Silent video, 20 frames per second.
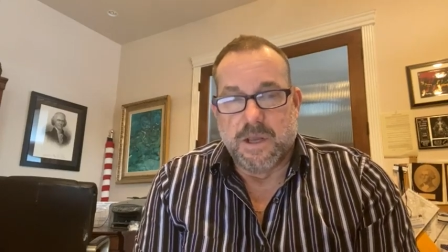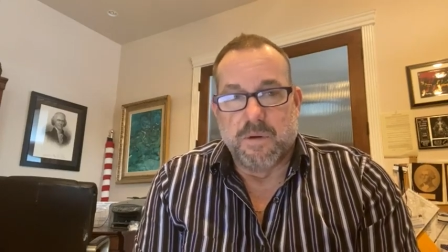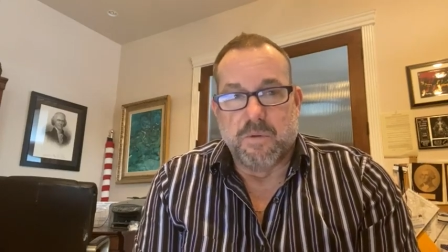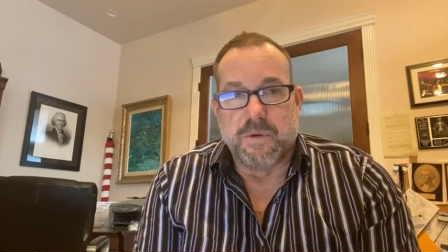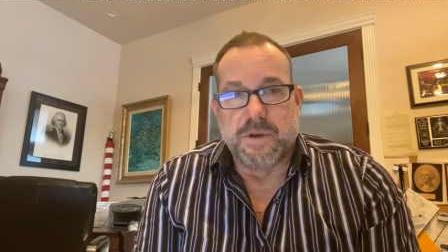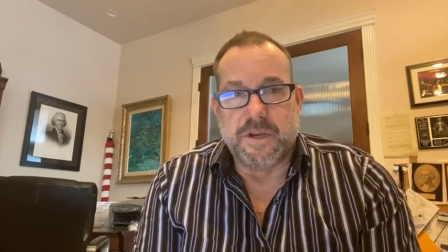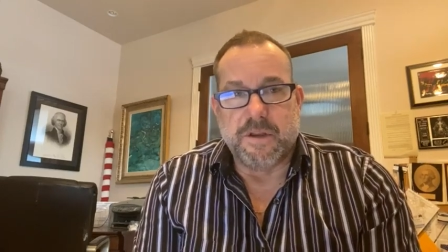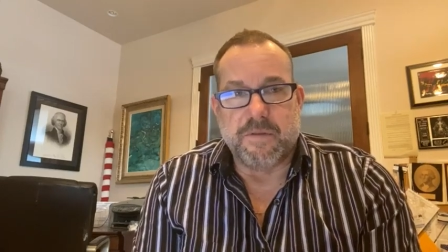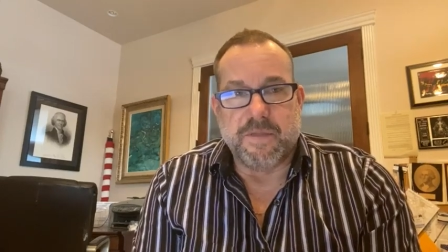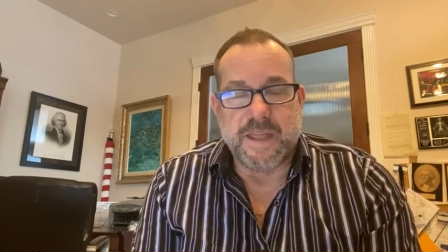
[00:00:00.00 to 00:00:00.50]

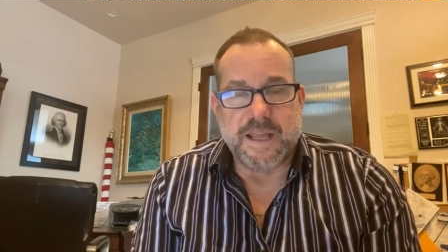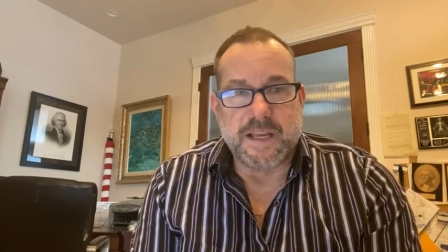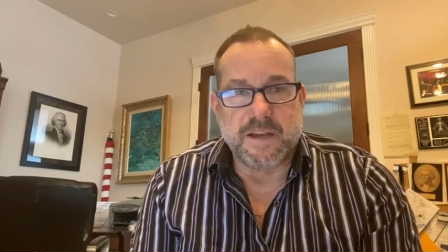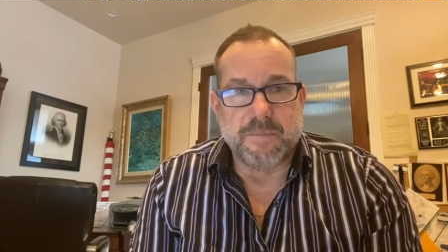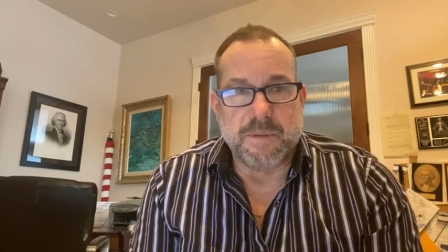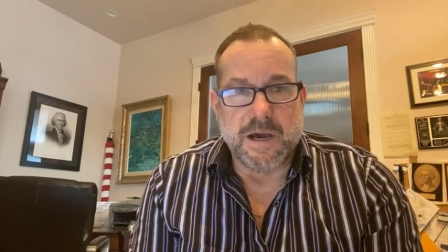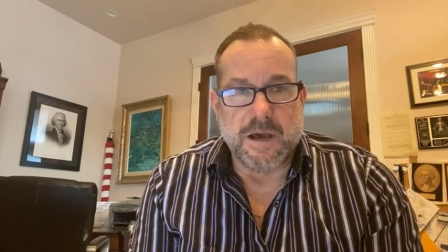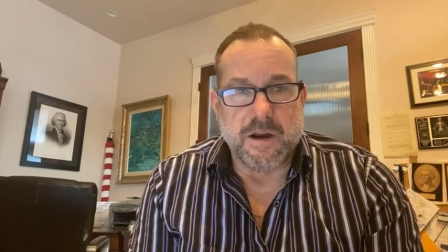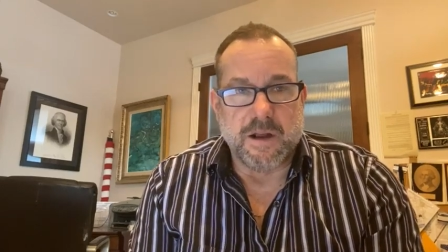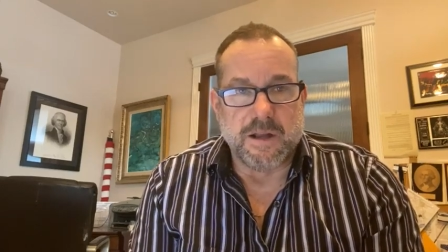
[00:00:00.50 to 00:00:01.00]
When you think
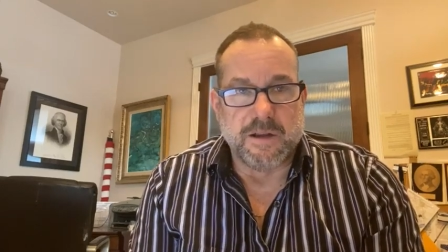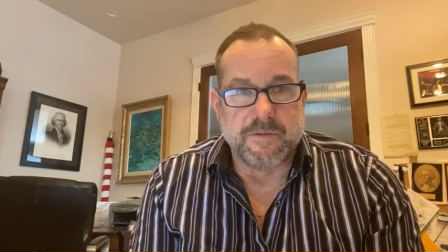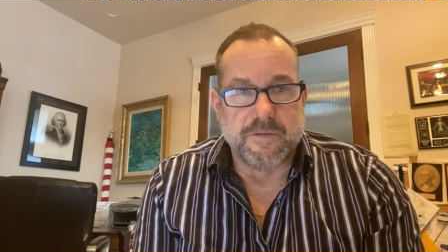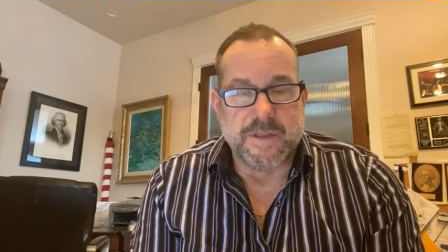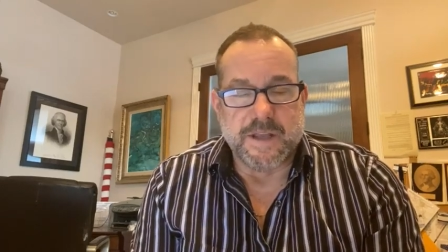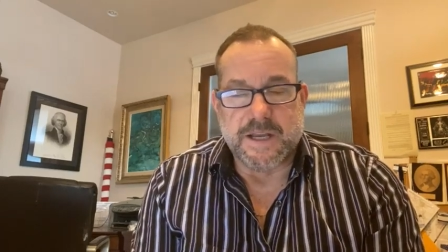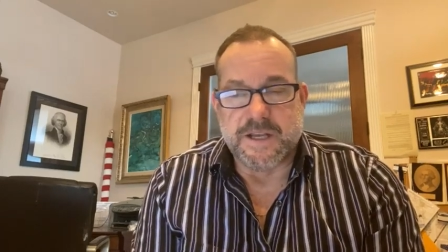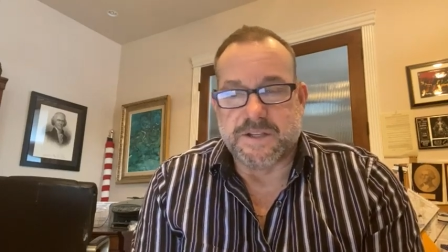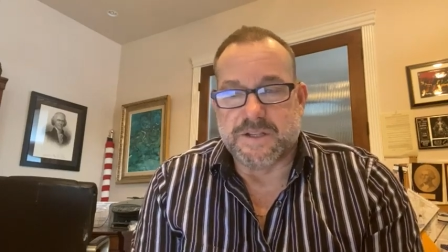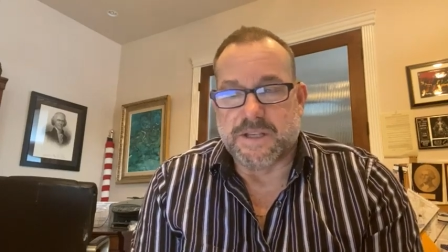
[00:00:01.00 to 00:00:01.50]
about all of
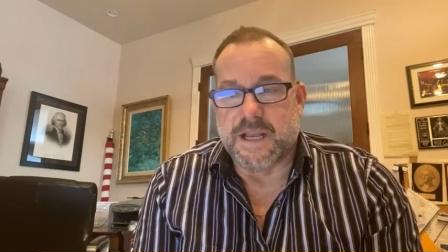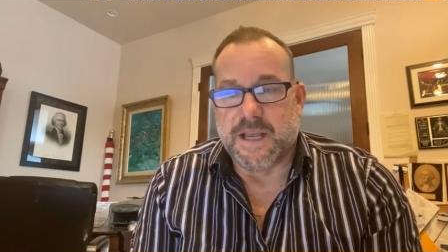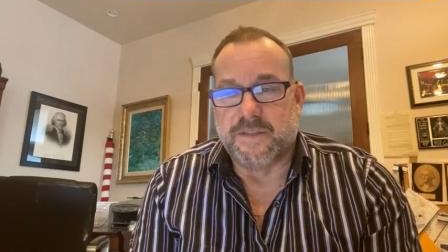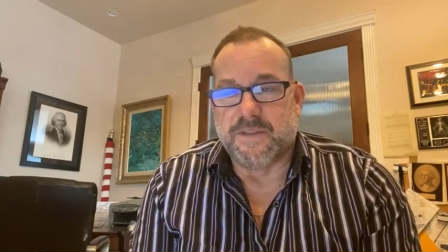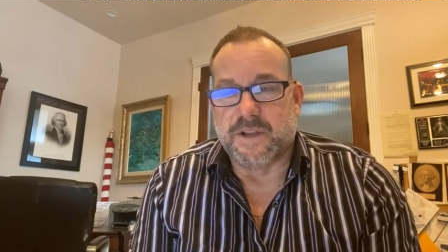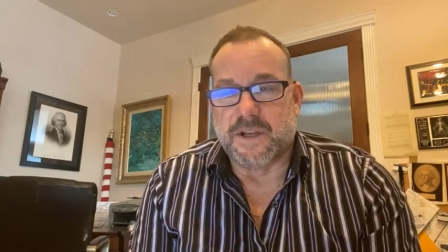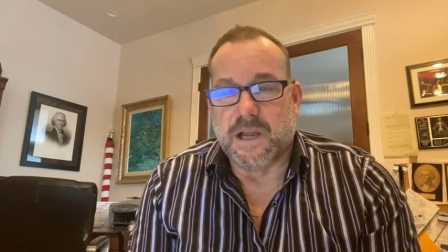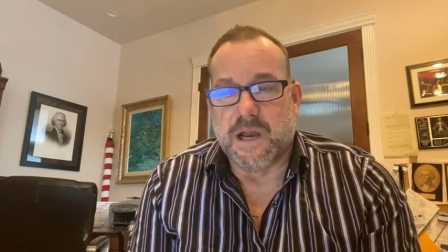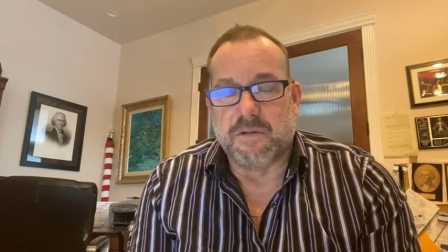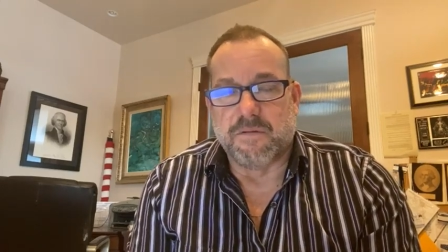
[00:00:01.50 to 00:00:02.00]
this
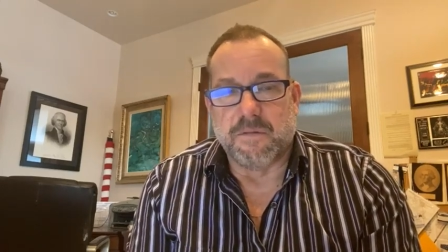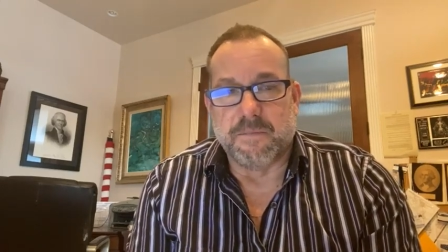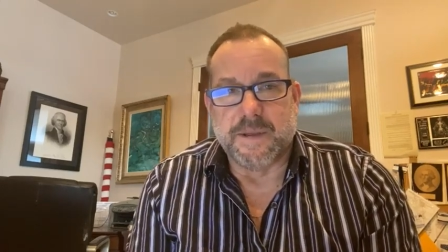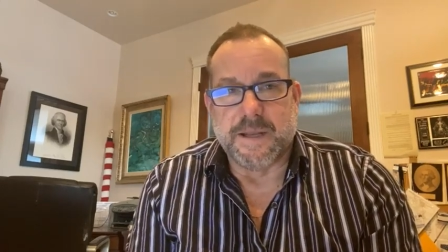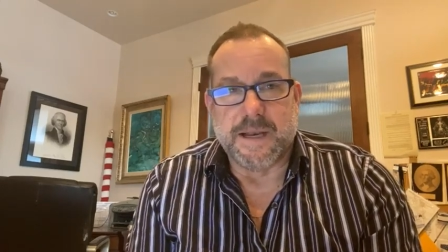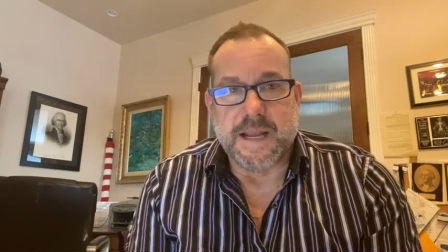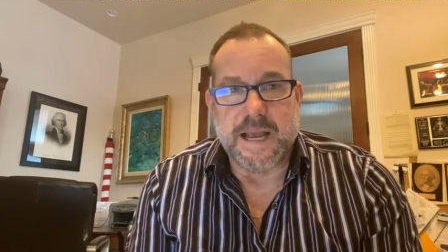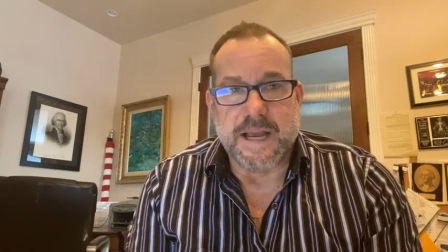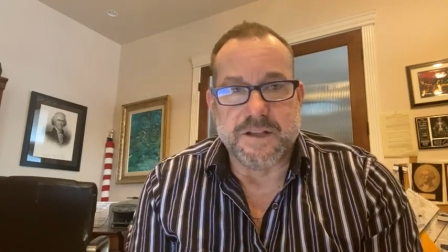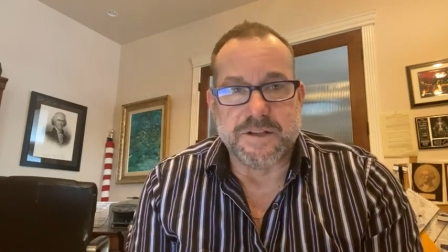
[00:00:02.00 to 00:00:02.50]
and the
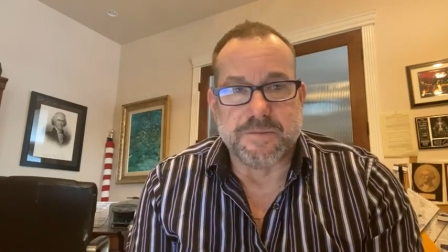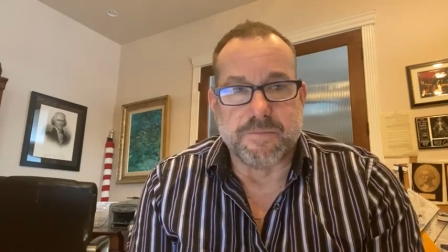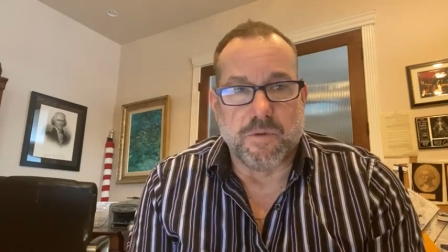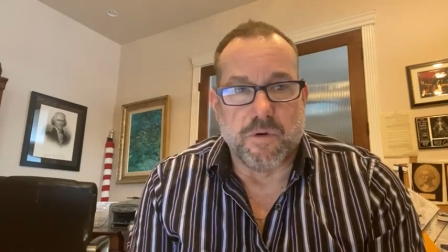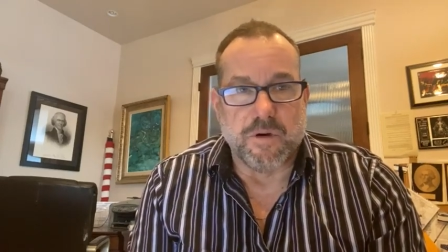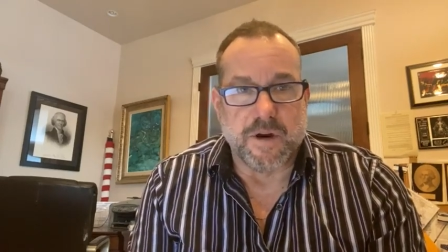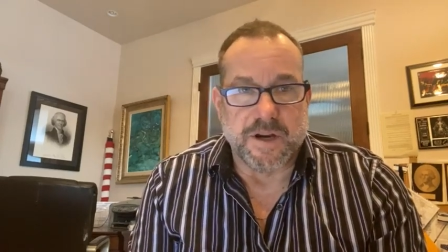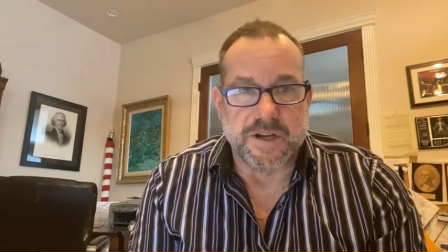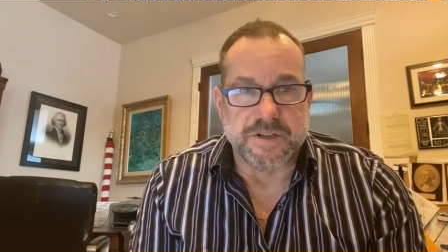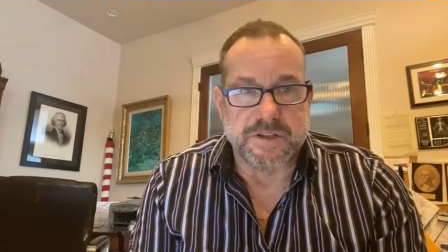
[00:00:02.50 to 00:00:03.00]
government has
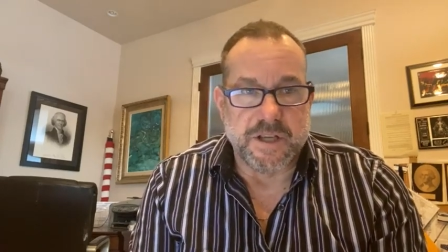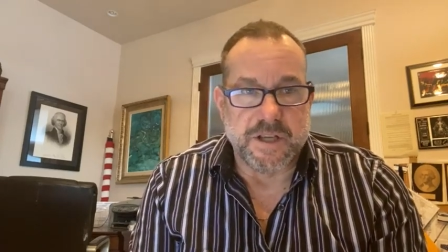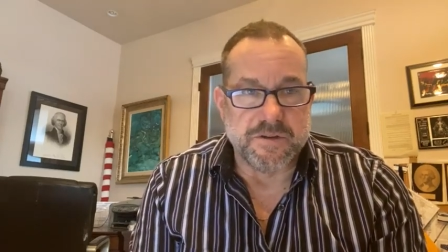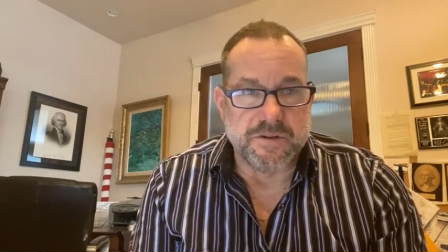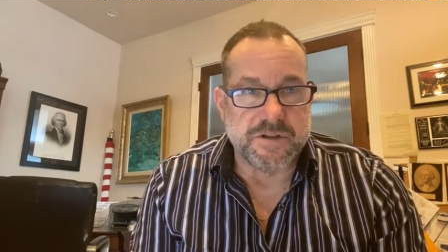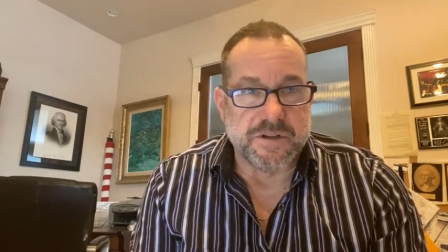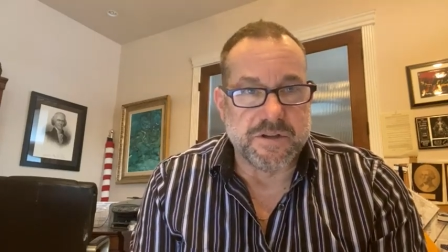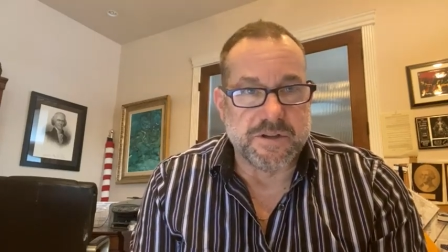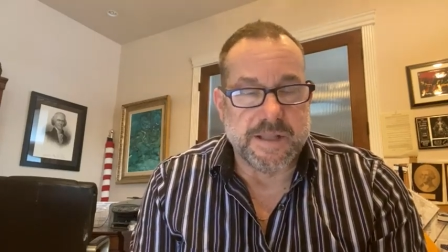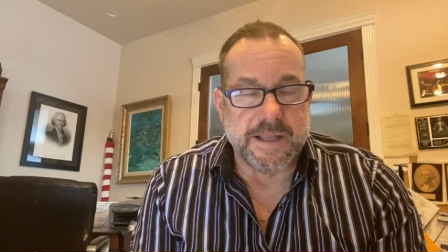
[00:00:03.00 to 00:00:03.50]
more
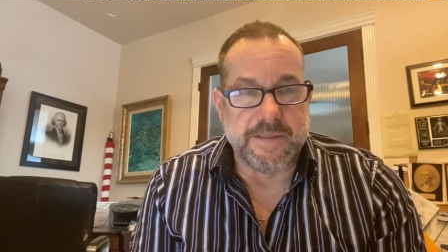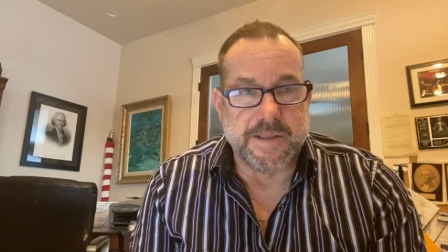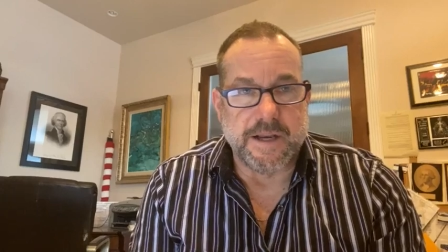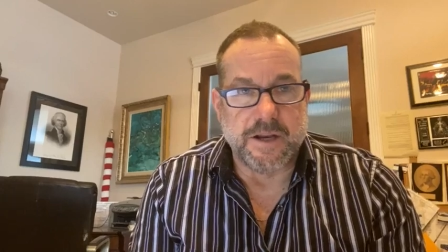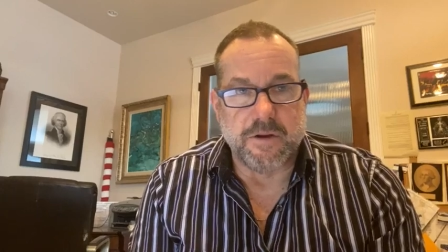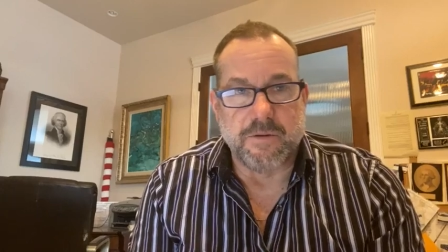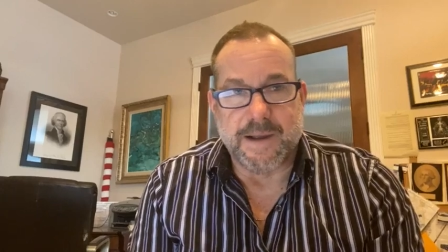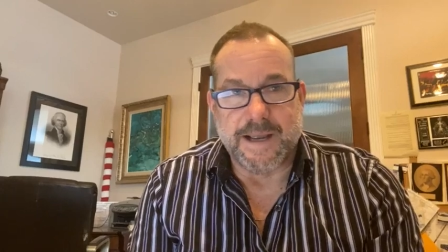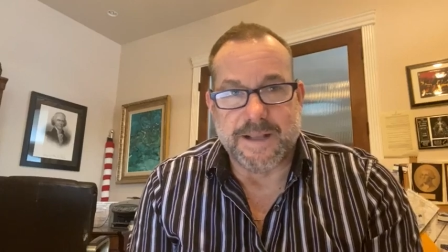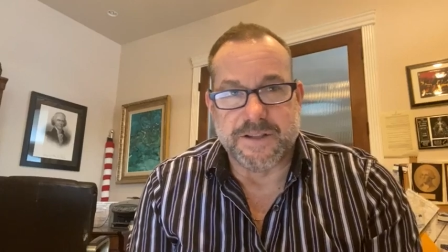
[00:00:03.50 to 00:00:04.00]
excuses than they
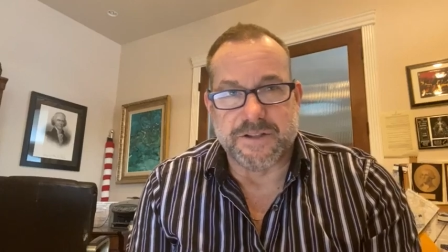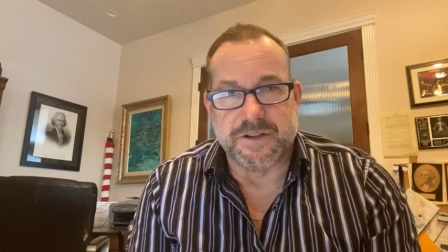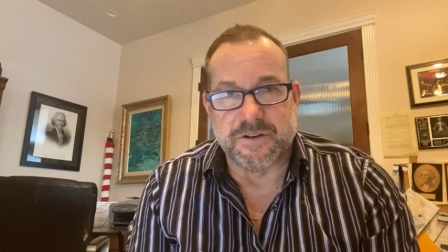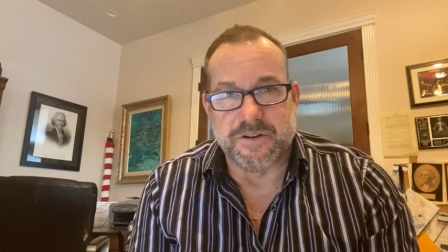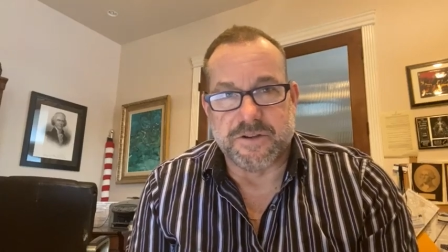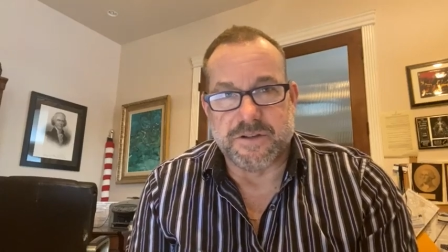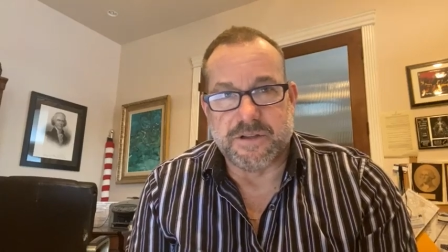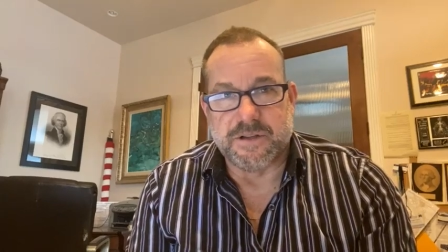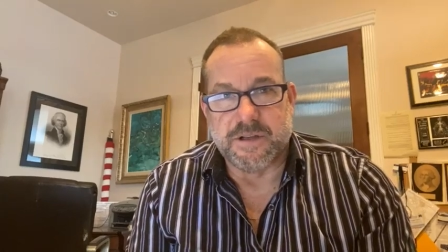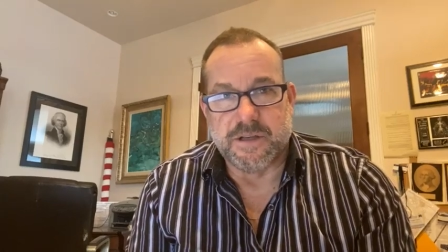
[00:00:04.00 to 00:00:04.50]
do
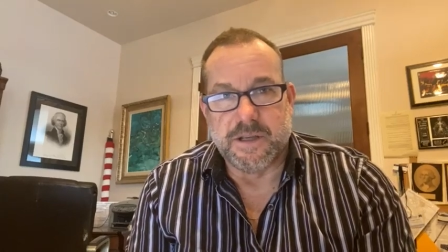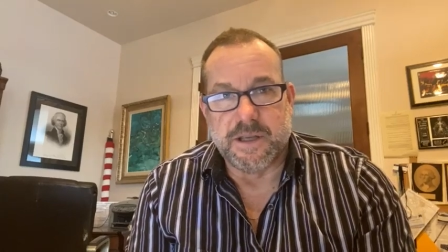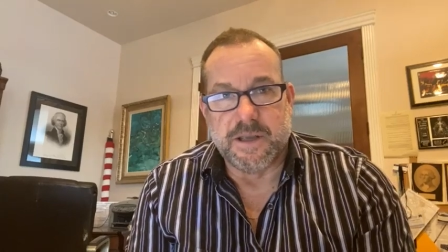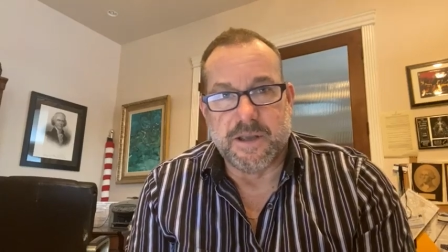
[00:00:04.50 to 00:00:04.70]
answers,